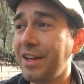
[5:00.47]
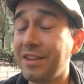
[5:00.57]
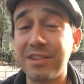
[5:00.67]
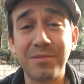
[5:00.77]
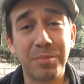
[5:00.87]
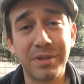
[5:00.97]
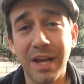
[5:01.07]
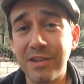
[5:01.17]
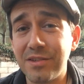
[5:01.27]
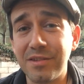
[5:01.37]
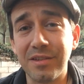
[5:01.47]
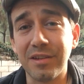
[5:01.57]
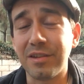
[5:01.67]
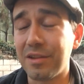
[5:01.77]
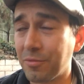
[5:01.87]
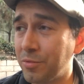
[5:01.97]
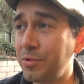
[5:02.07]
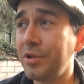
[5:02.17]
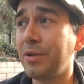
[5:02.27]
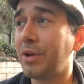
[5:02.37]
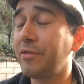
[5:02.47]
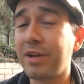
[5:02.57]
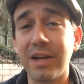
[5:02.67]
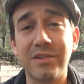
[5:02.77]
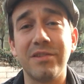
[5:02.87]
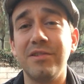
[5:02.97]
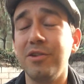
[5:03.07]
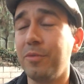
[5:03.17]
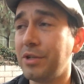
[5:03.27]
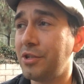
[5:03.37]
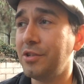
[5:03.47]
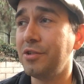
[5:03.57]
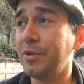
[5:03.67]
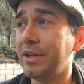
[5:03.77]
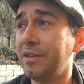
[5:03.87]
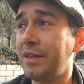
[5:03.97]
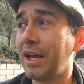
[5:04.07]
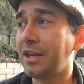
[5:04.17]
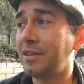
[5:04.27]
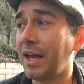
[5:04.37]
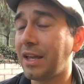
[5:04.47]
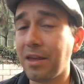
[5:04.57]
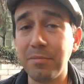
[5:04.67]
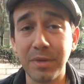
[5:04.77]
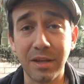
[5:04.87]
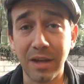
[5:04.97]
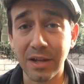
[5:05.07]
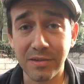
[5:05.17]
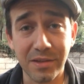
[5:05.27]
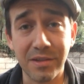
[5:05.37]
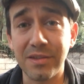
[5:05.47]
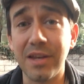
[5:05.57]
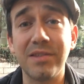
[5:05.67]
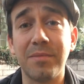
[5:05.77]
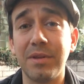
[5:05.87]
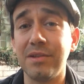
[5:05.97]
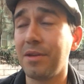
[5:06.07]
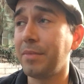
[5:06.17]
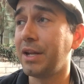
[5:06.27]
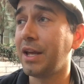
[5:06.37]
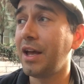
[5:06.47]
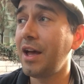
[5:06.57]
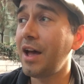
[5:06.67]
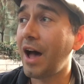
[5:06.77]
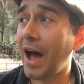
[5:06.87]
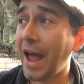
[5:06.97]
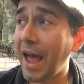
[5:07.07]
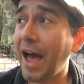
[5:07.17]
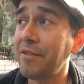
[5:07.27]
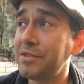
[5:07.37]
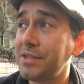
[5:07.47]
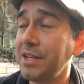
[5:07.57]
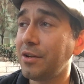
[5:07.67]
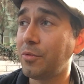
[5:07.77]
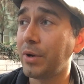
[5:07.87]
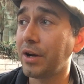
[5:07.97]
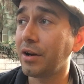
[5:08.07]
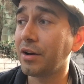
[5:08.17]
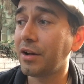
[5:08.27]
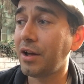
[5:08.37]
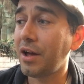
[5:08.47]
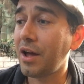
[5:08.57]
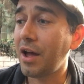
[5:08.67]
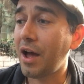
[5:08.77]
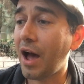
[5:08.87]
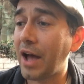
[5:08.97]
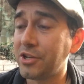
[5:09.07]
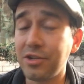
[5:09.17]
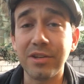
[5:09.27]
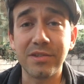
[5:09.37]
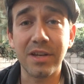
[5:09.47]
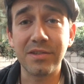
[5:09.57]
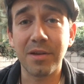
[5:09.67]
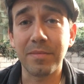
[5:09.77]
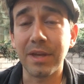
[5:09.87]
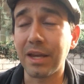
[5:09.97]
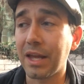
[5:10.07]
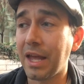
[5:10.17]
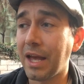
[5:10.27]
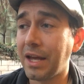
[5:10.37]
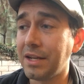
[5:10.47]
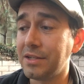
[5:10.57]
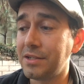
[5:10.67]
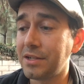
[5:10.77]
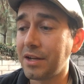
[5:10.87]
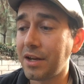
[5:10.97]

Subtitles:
And this pertains to, really, whatever God says to do, we should do it. That can be God says to say something to somebody. I have seen it where I should have said something, and